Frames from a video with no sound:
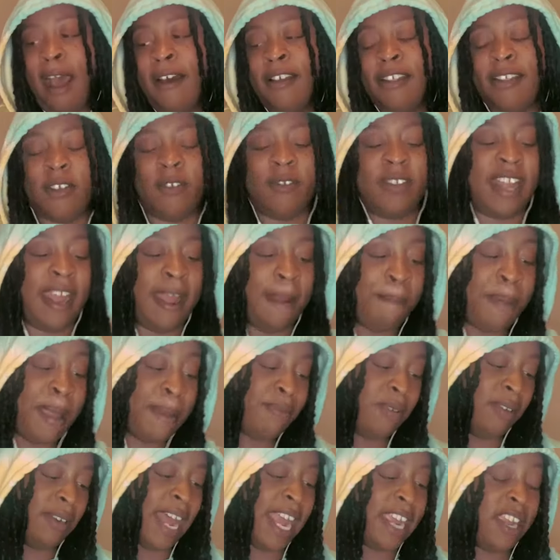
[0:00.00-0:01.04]
also seeing
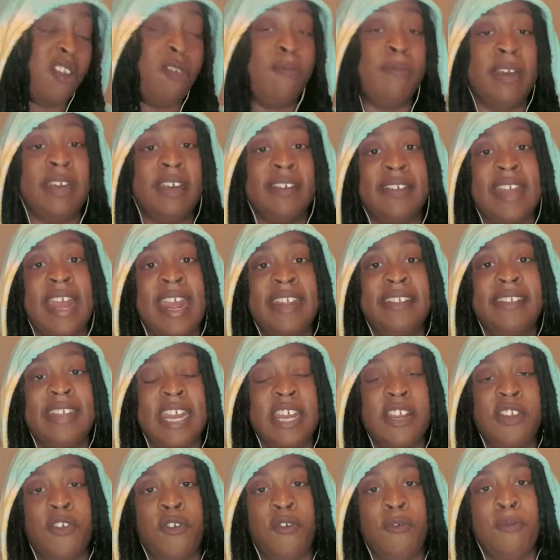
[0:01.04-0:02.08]
people like you because they see
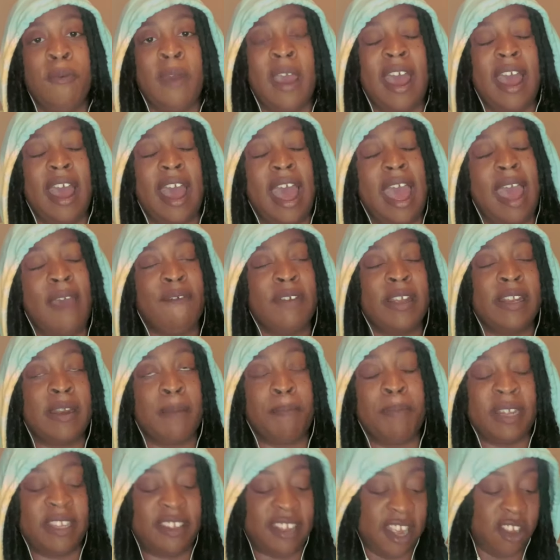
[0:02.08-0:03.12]
you having the
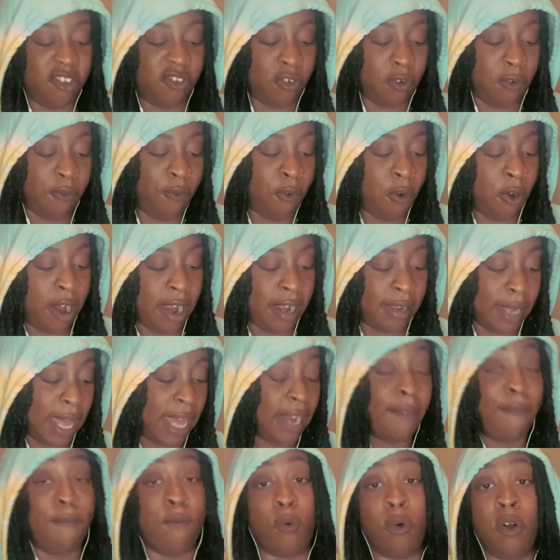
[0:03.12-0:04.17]
potential for a lot
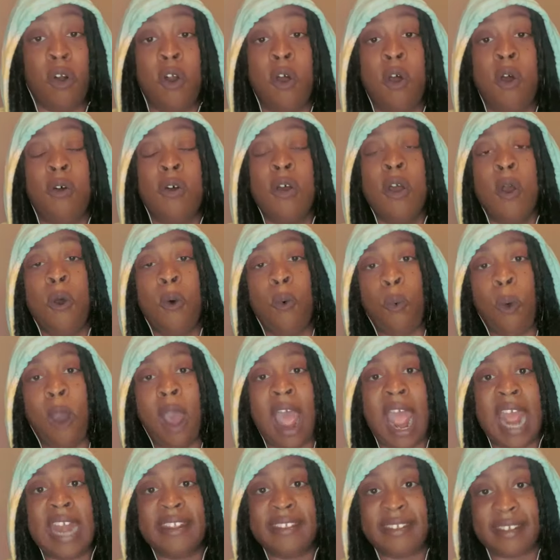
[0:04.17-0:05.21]
of
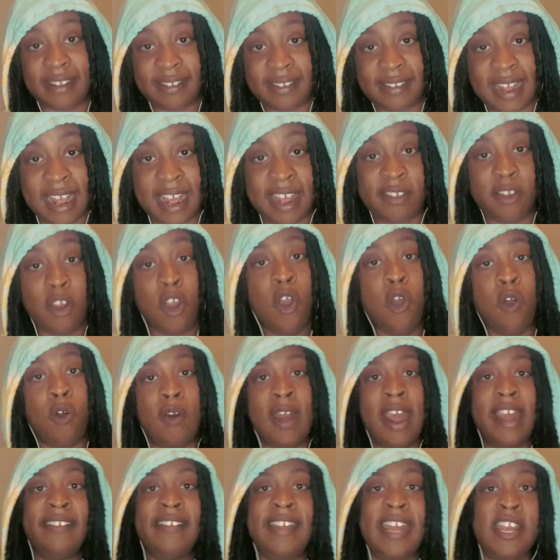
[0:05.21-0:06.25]
worldwide success, or
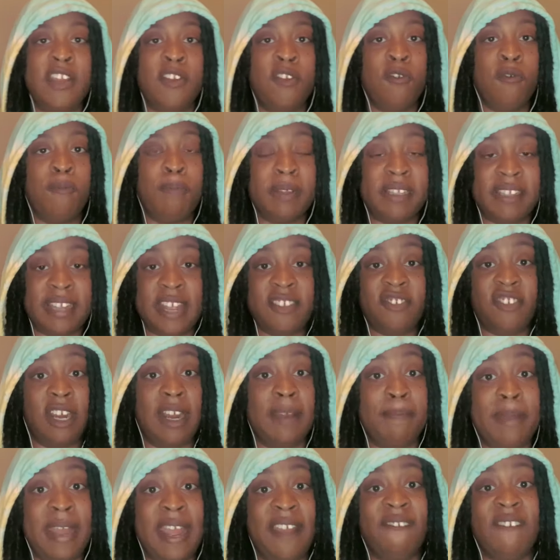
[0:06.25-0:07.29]
they see you potentially
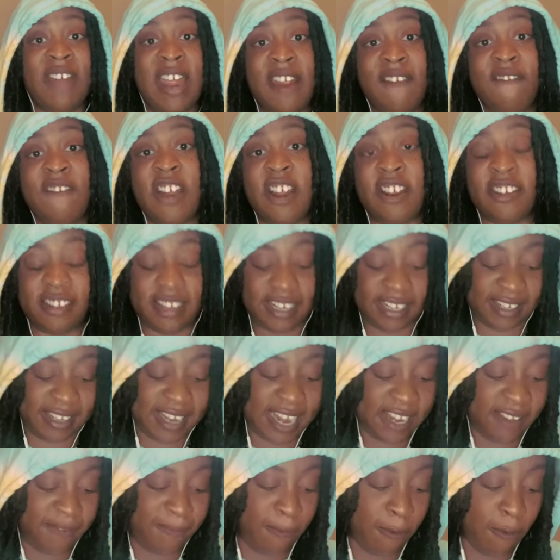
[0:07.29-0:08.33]
being very, very
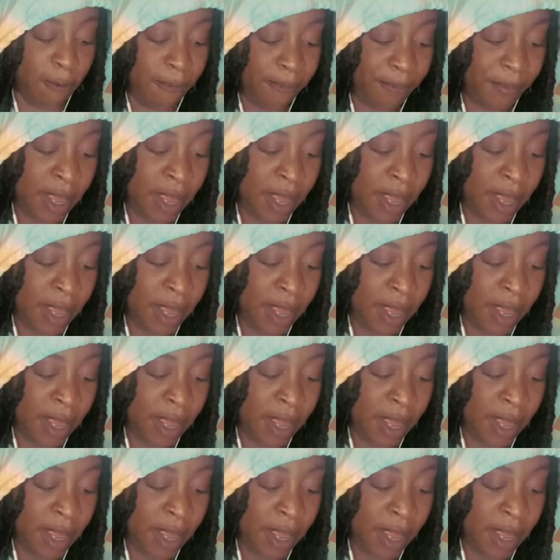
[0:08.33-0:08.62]
successful.